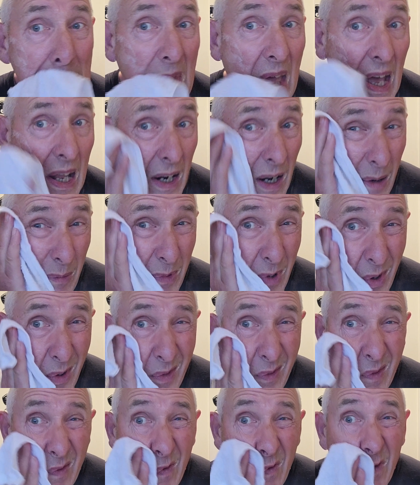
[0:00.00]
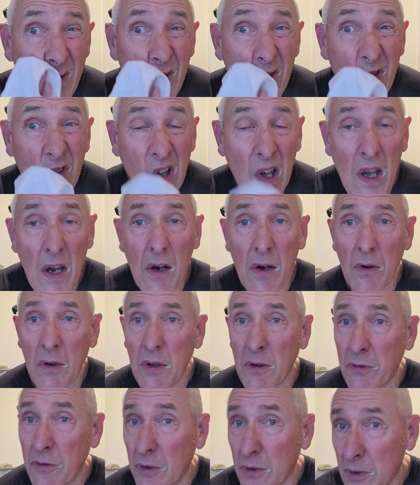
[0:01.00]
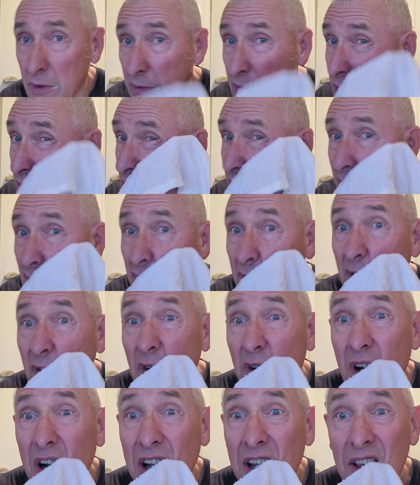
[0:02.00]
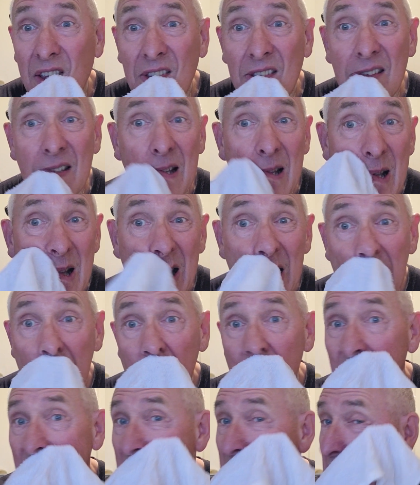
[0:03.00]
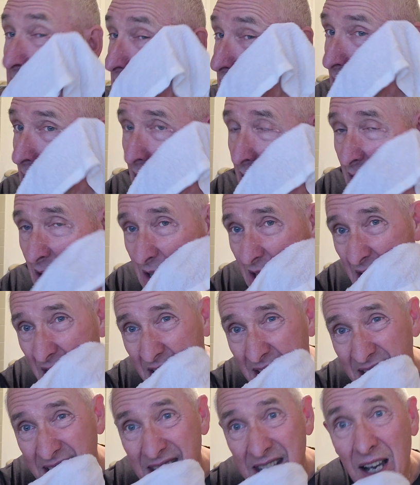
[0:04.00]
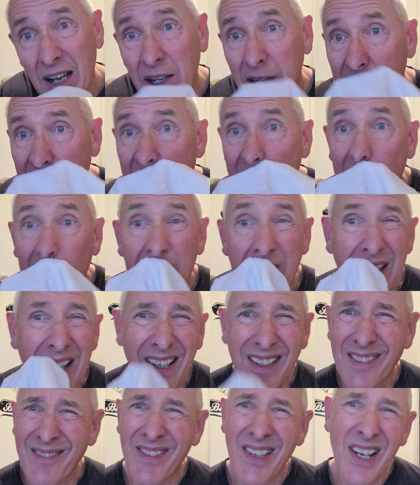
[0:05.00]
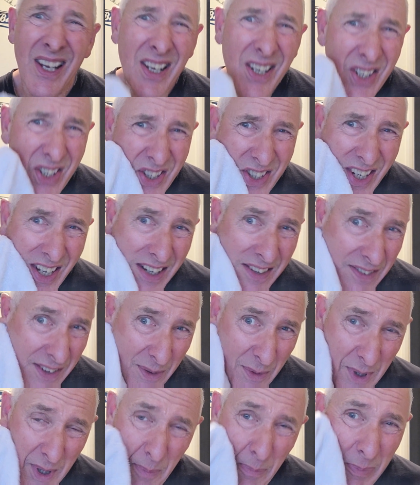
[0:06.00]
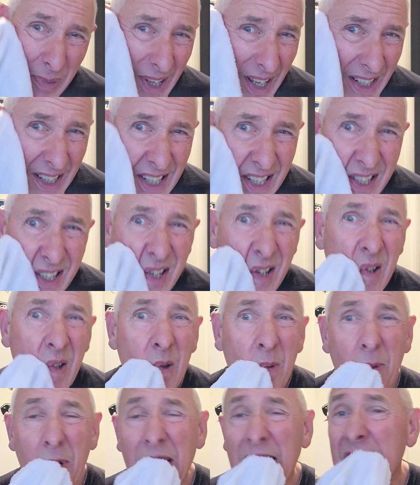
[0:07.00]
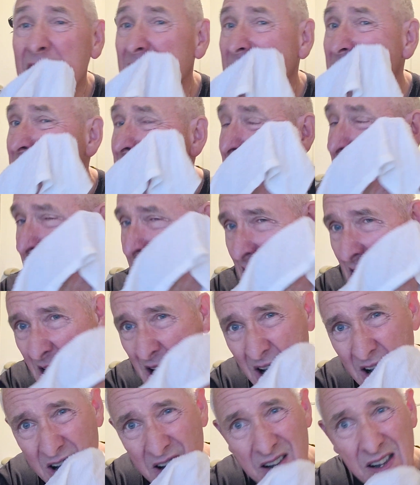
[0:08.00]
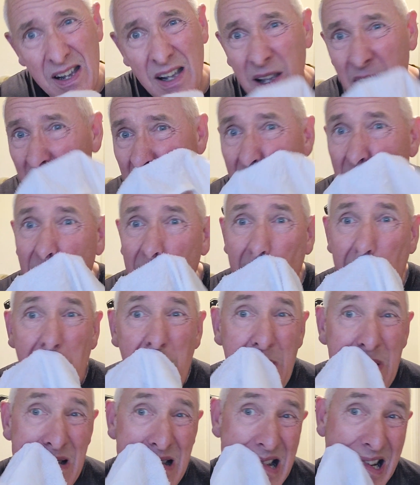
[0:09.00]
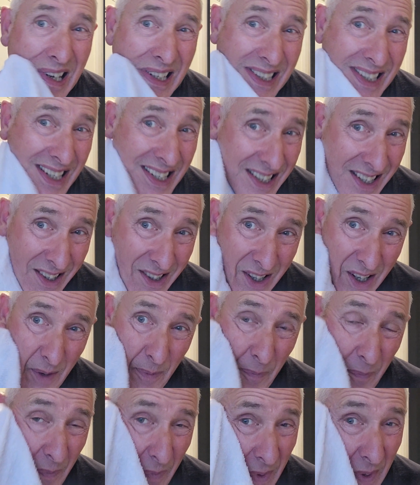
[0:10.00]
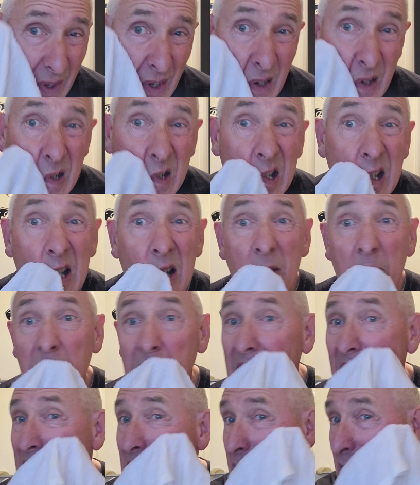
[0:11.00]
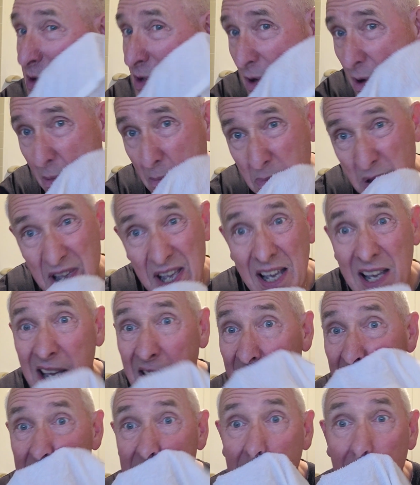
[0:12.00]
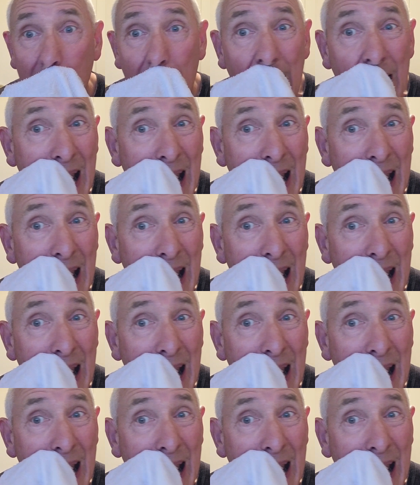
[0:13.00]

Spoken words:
And I'm not very fond of using 4/8s. They're tiny. It's like shaving with a bloody toothbrush. In fact, I'd say there's a lot of toothbrushes which have got bigger heads than